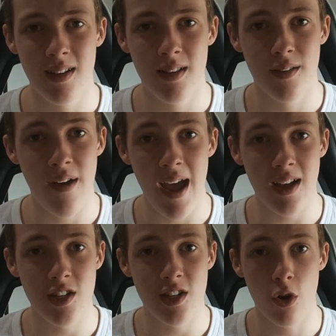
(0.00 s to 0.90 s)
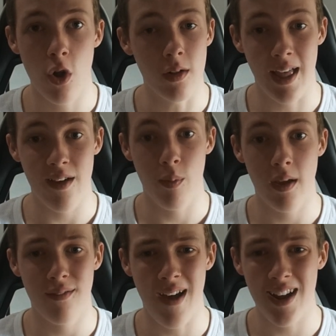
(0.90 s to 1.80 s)
Facts are not
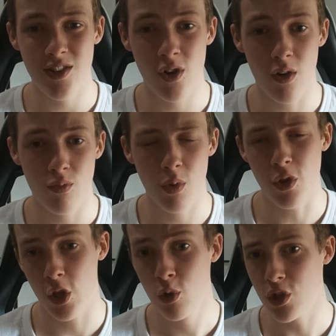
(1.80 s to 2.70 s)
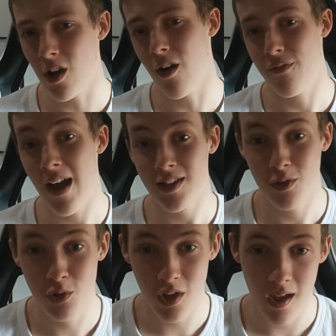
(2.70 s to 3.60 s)
left-wing, facts are not, well, they usually are. Facts
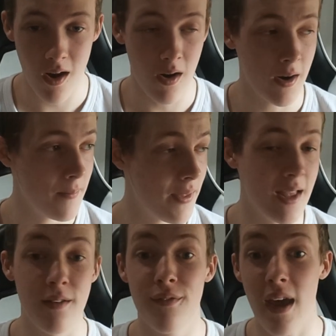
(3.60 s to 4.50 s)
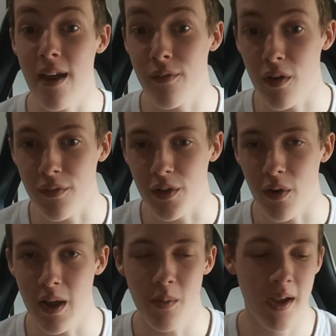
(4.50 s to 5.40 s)
usually are in favor of the
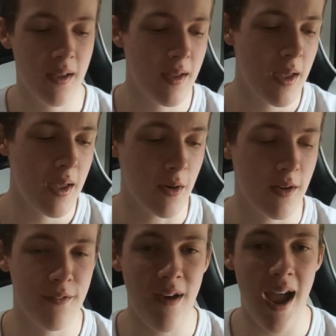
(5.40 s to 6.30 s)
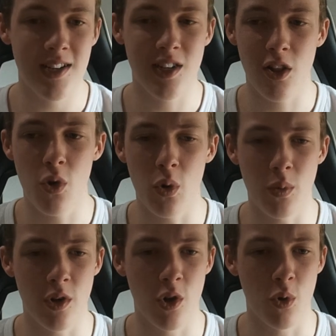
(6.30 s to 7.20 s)
right-wing, but facts alone
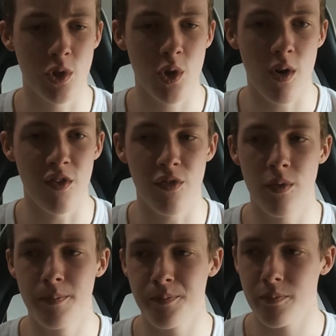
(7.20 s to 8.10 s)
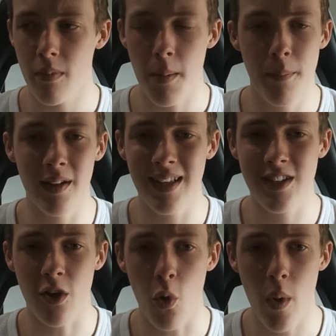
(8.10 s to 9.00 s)
are no sort of
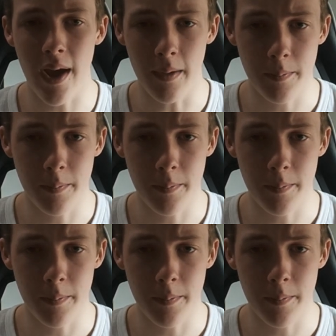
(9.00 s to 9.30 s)
political wing.